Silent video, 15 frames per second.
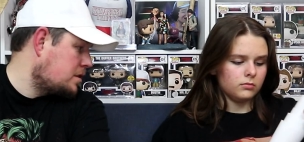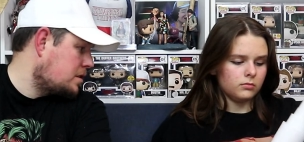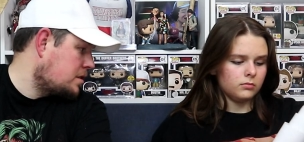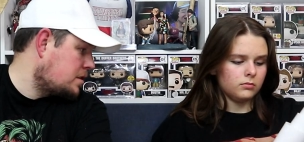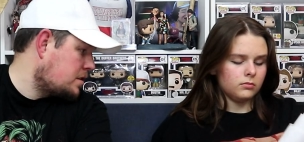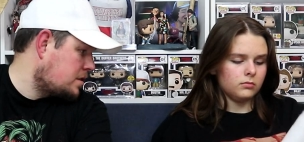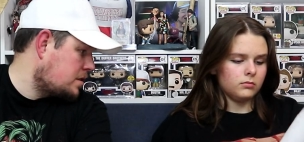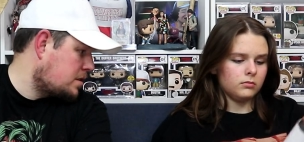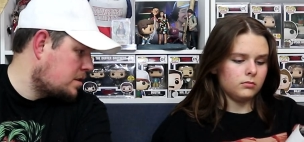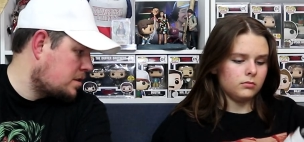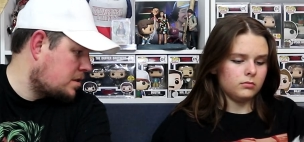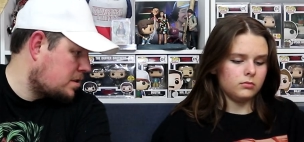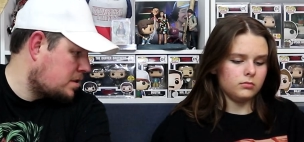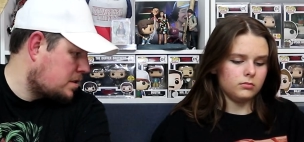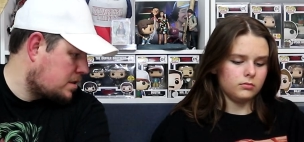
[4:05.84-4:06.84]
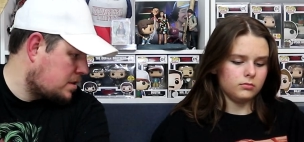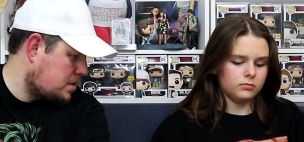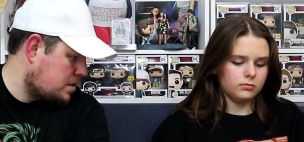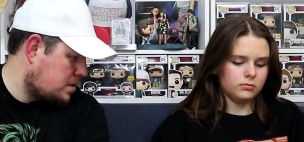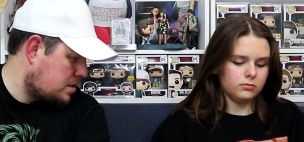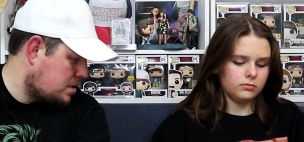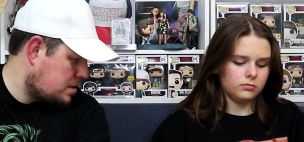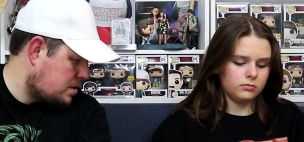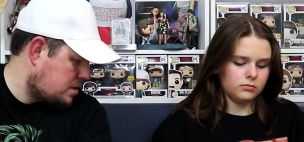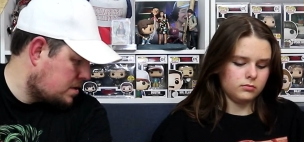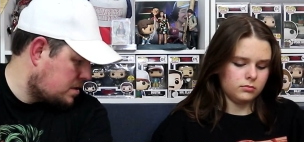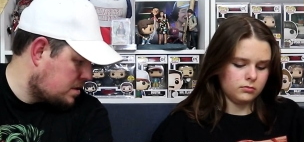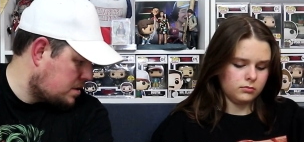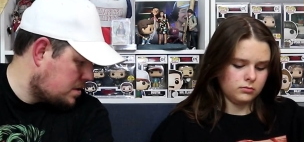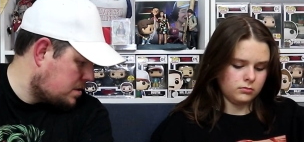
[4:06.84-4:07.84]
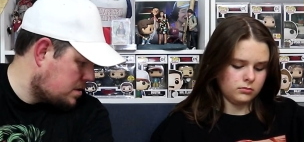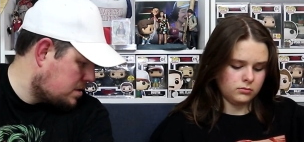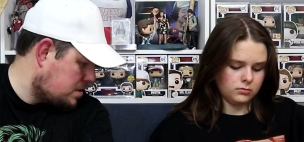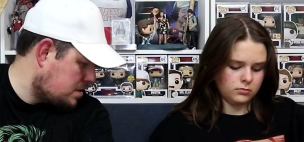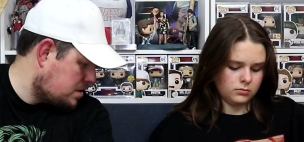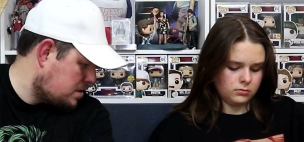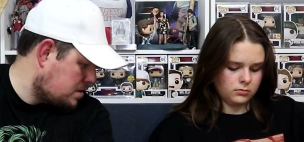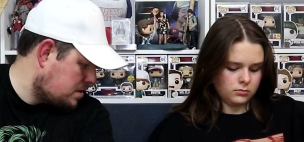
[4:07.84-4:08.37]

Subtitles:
(silence)